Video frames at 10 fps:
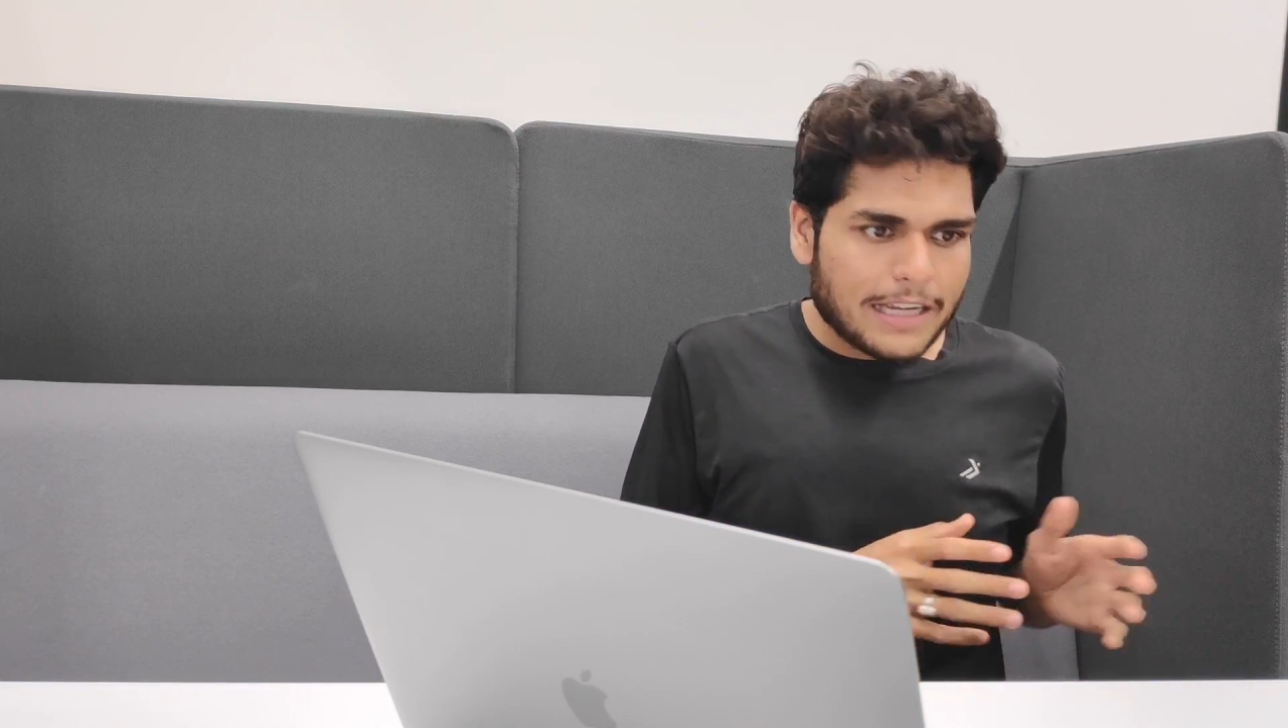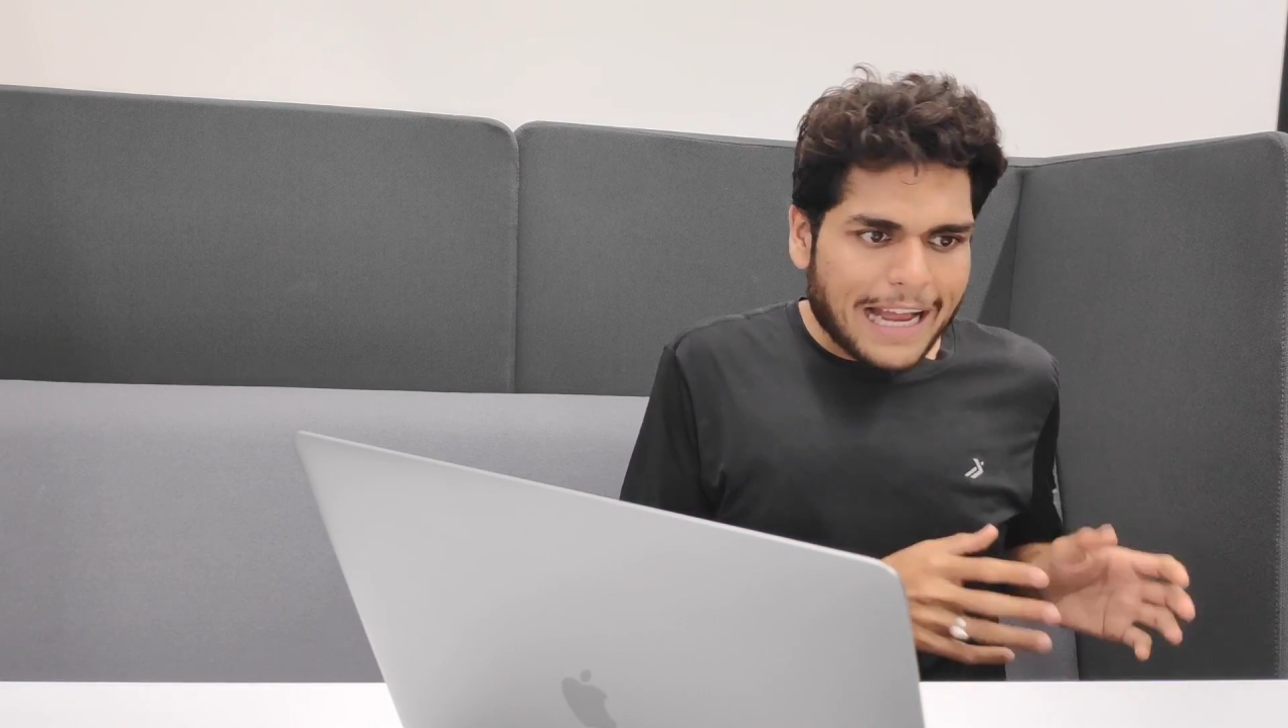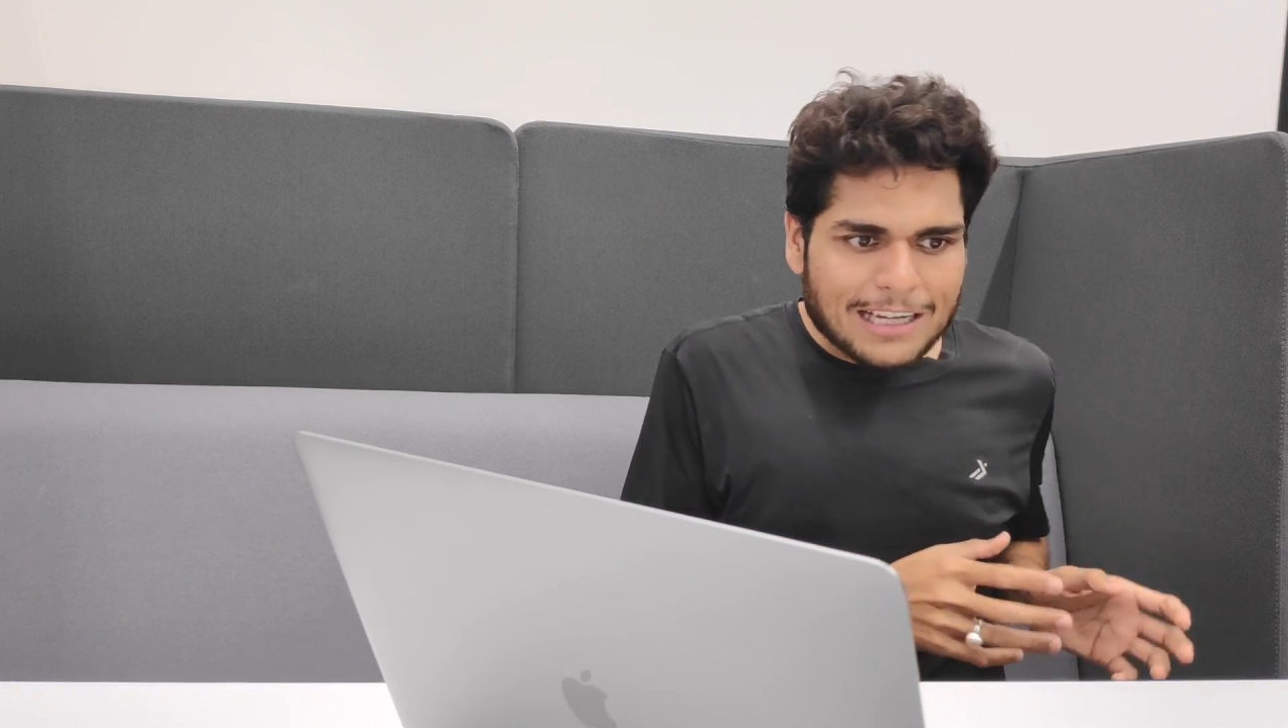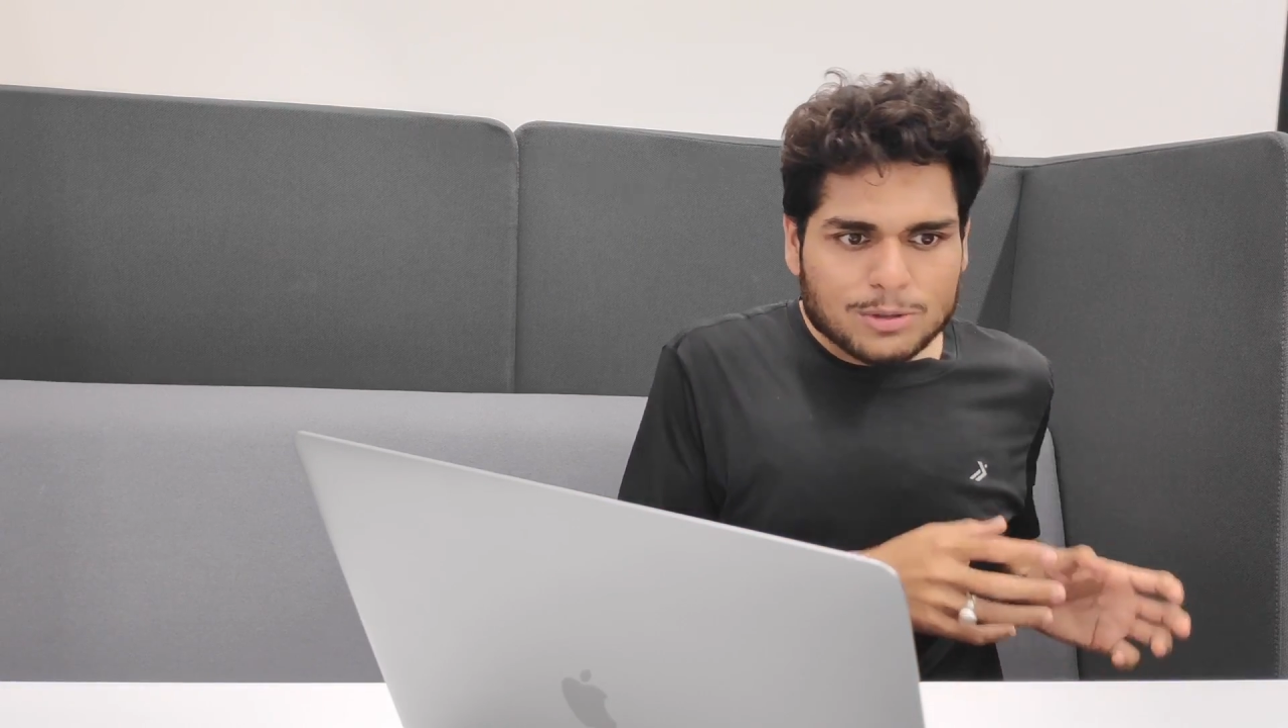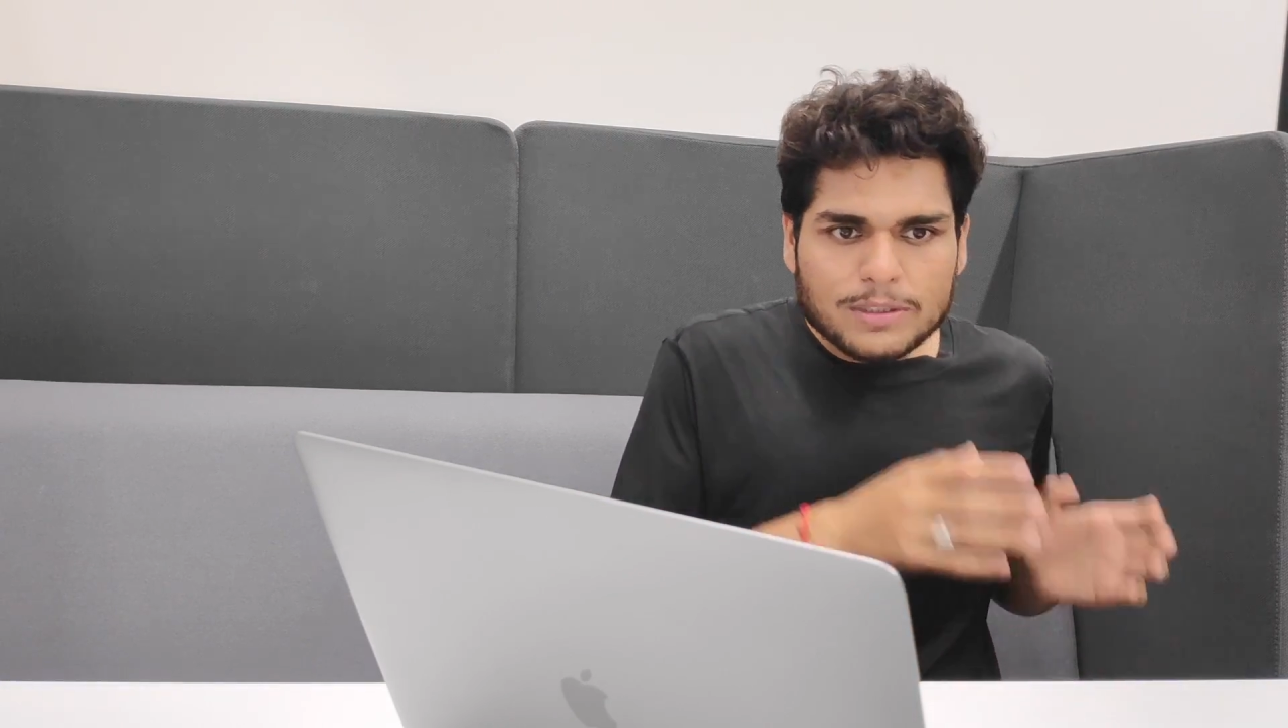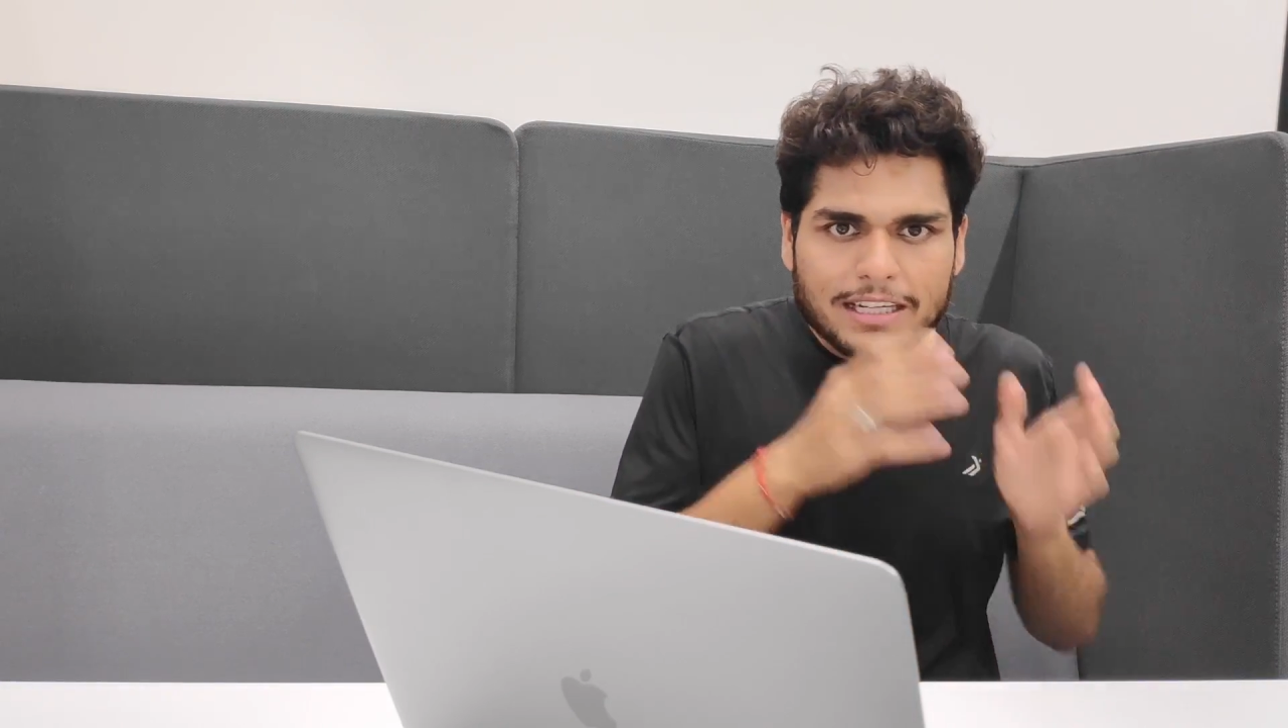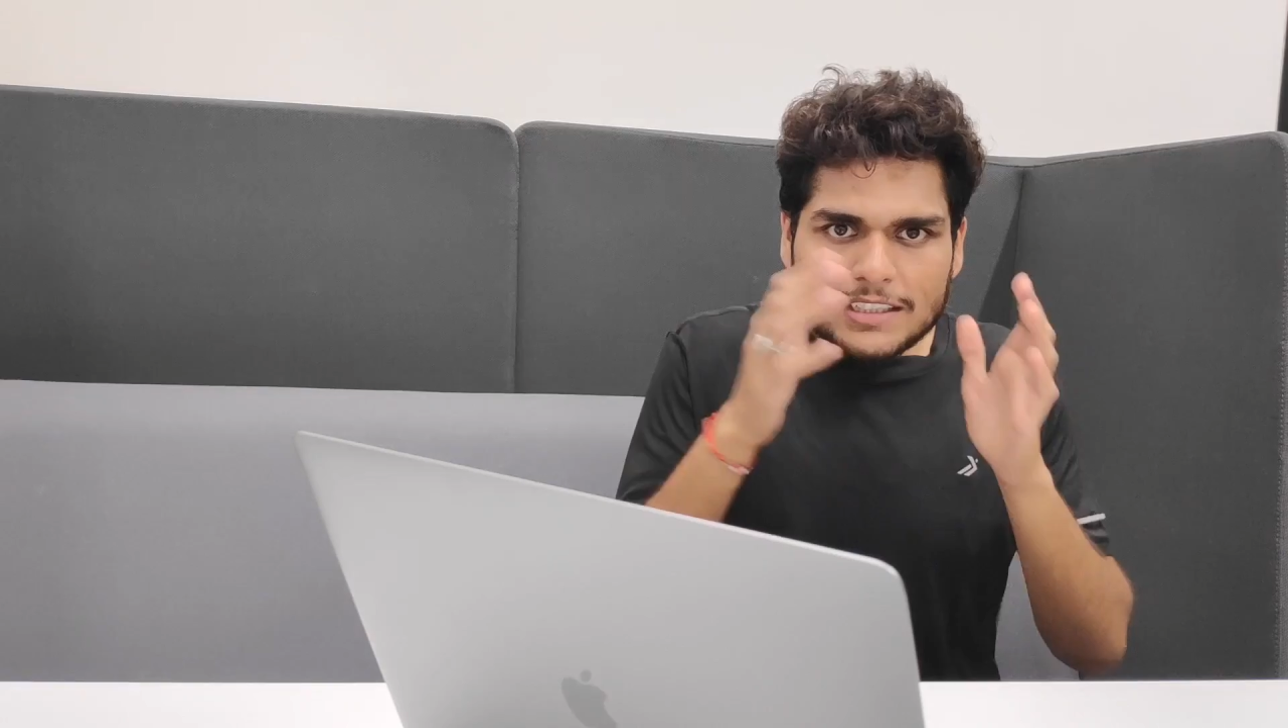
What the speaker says: as soon